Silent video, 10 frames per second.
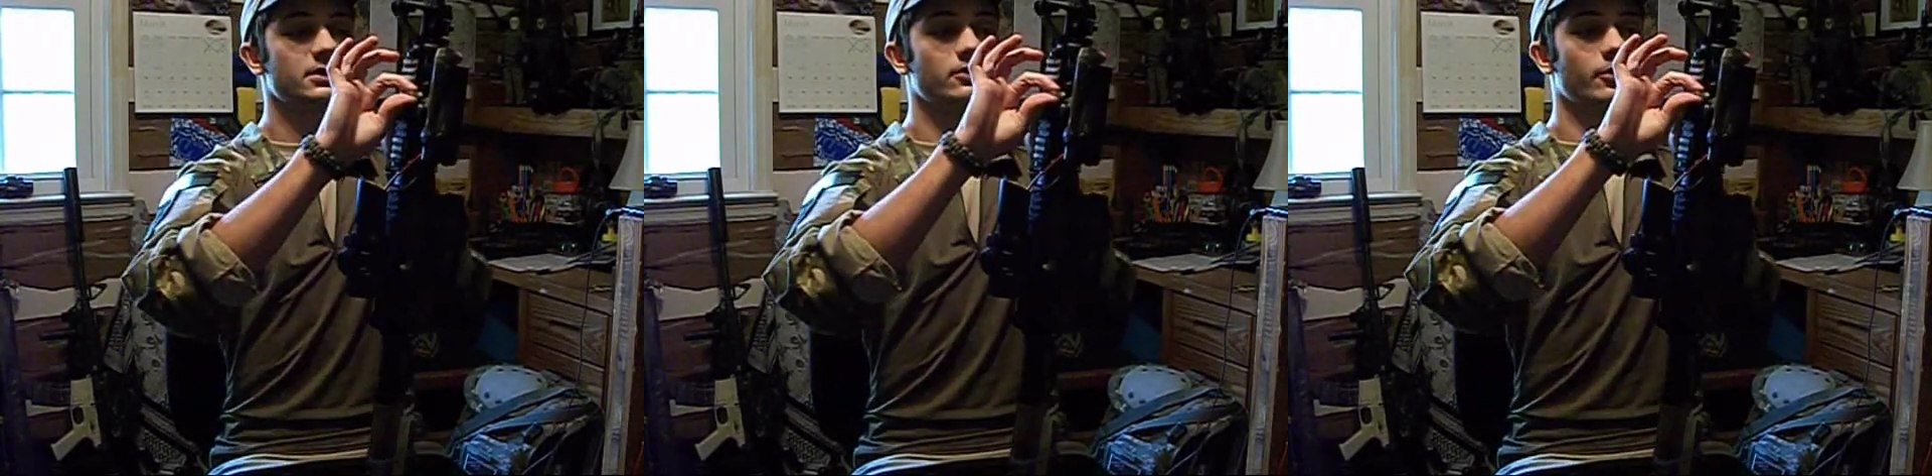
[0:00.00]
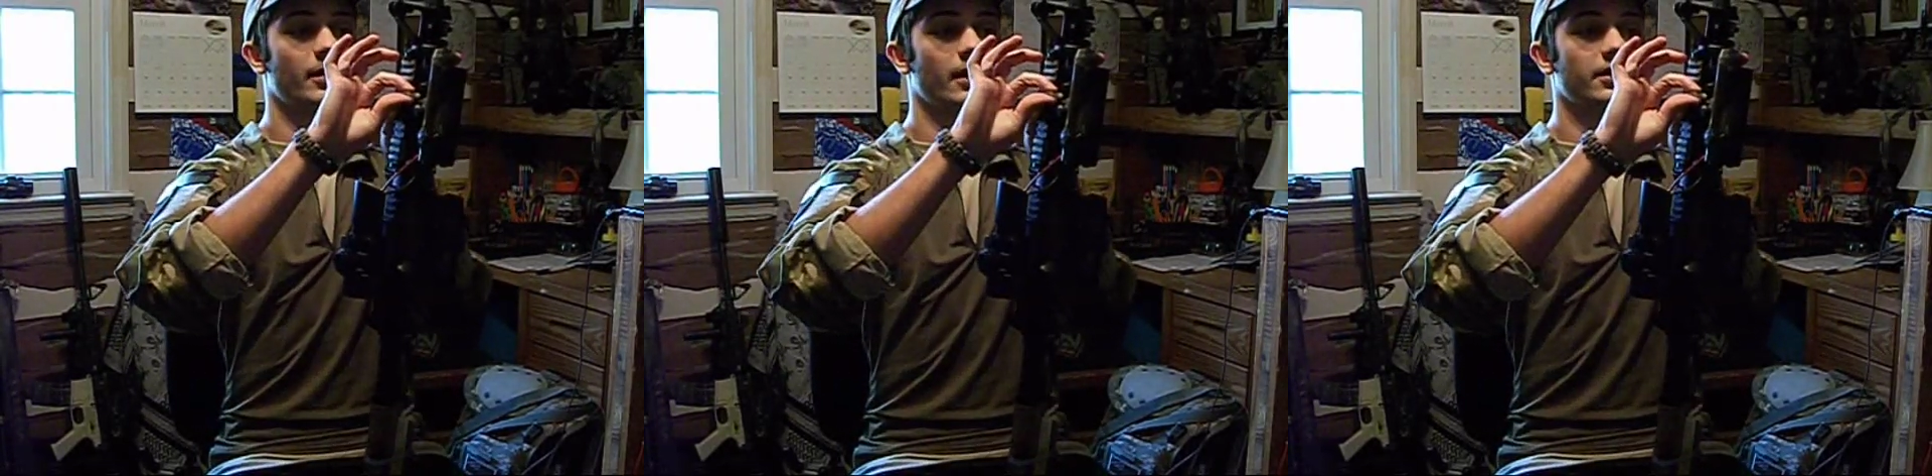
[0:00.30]
the
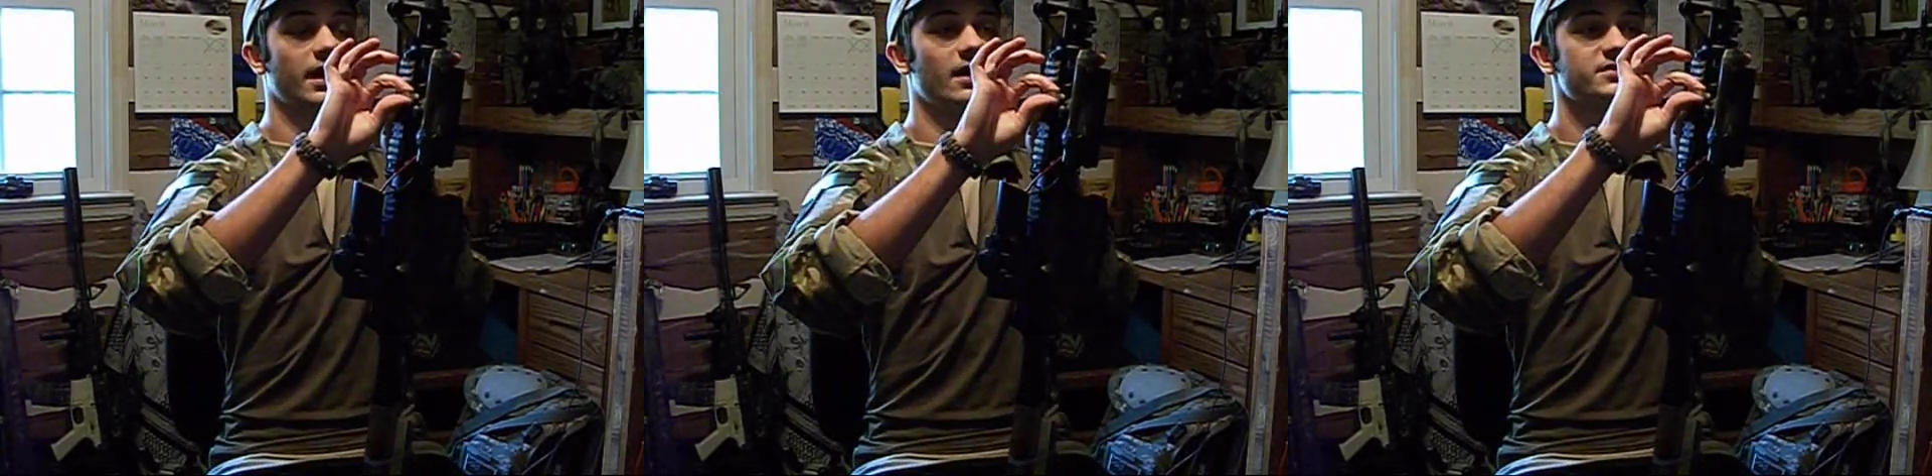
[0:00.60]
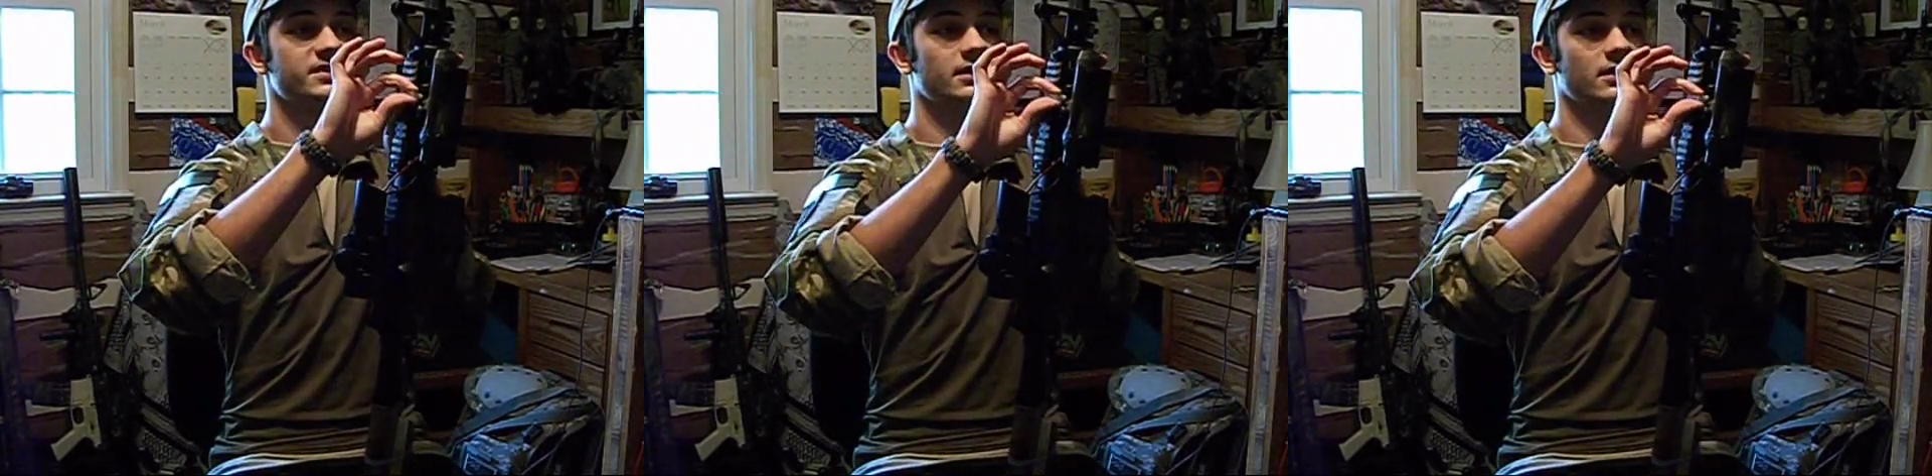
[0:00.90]
battery
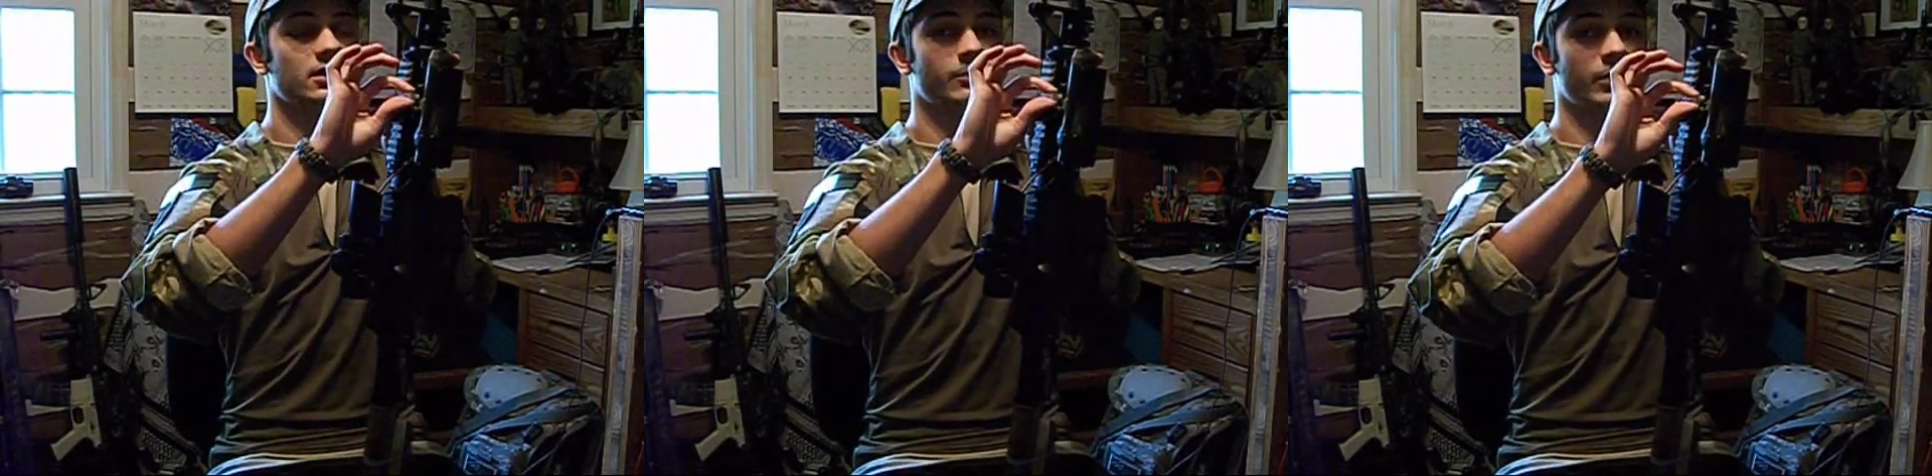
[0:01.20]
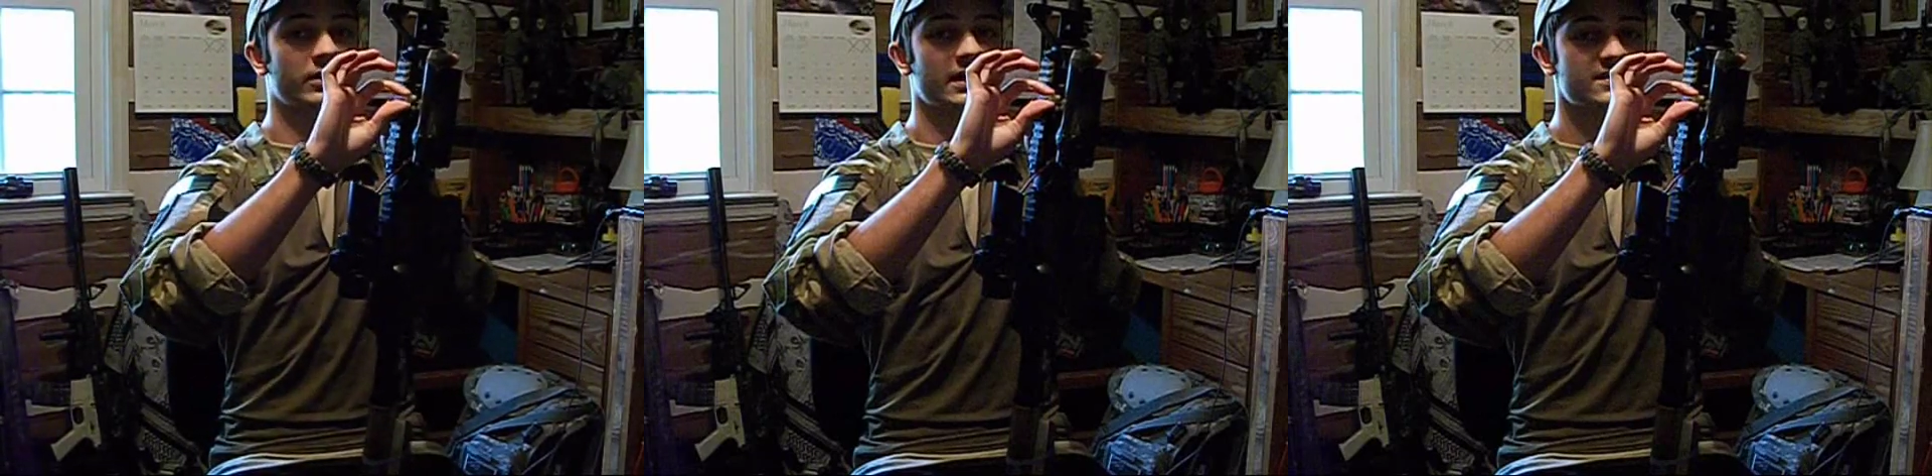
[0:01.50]
housing
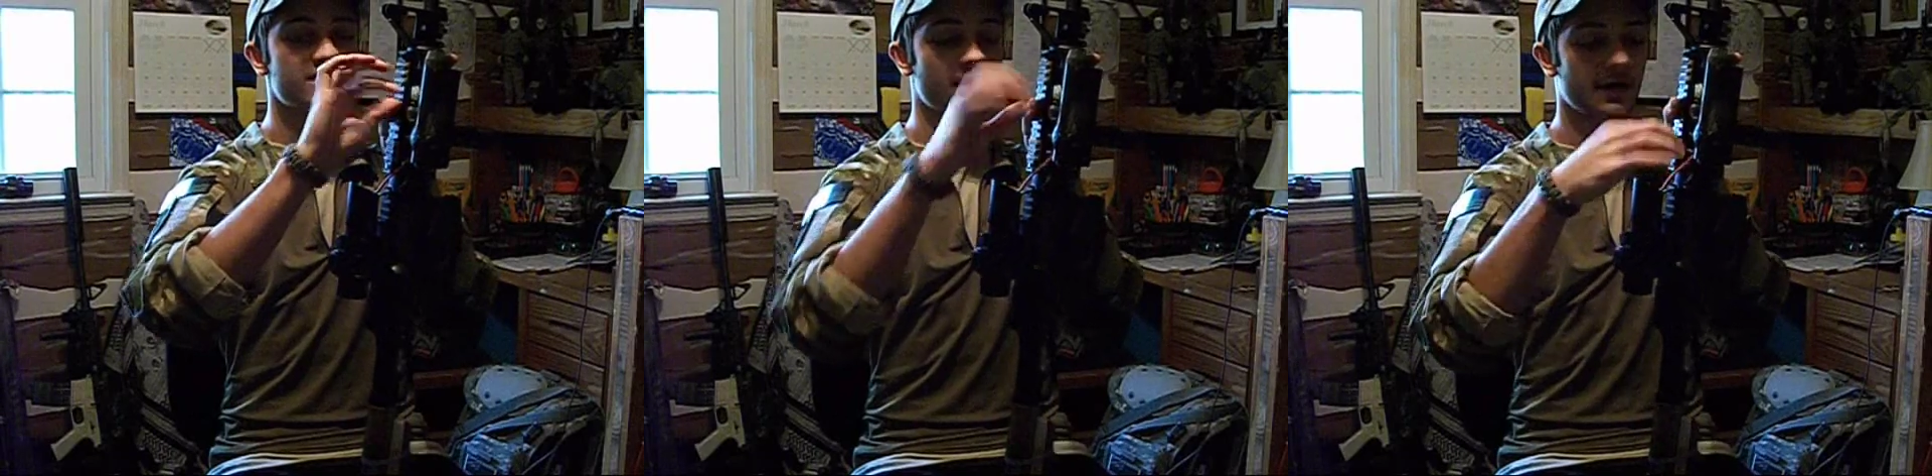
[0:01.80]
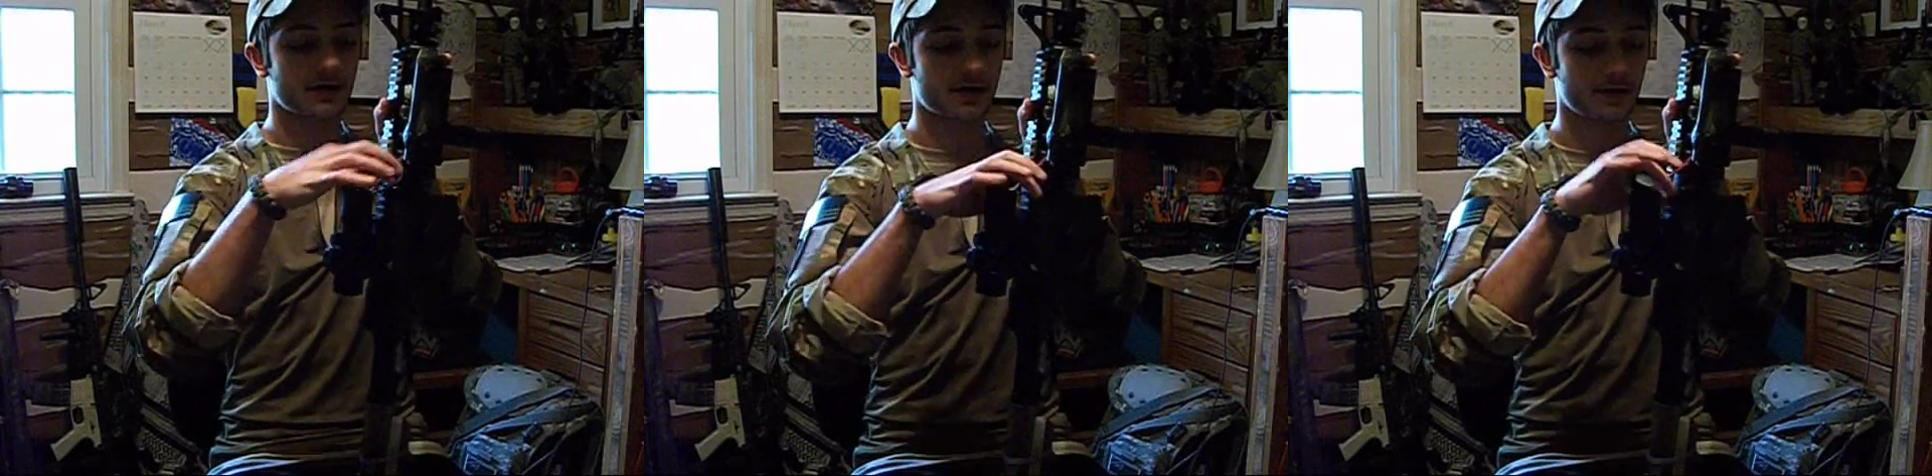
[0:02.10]
component
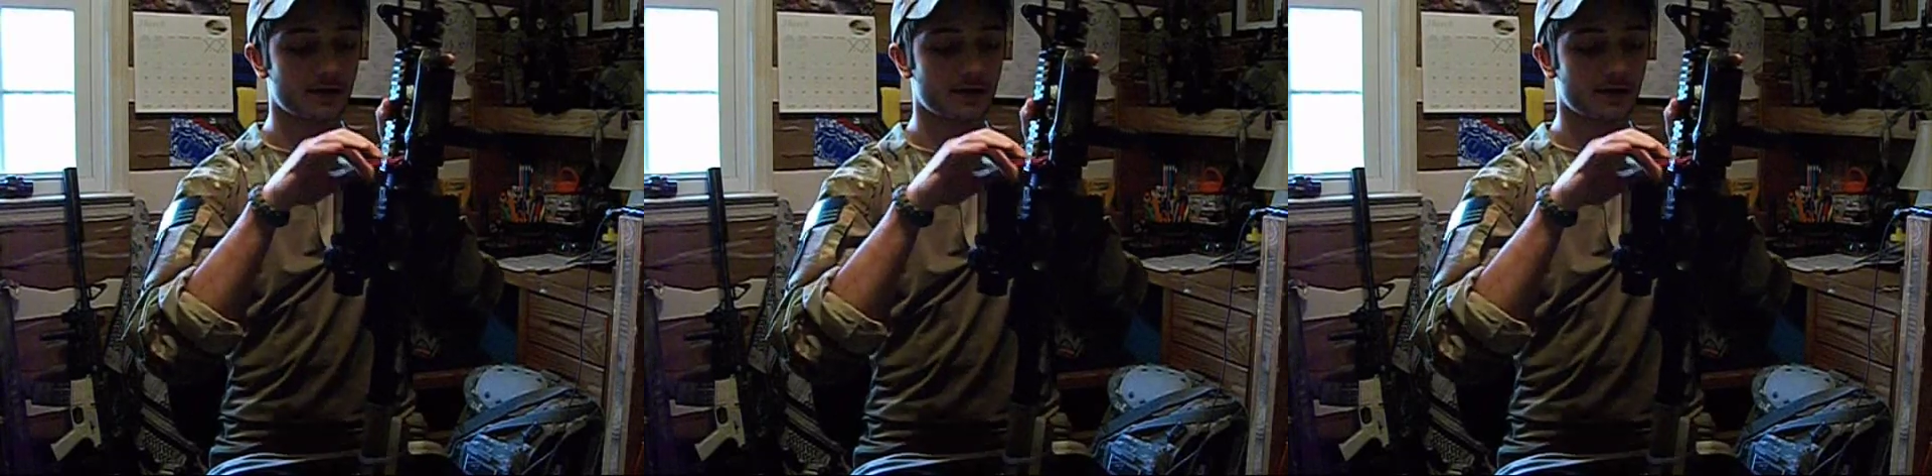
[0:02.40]
inside,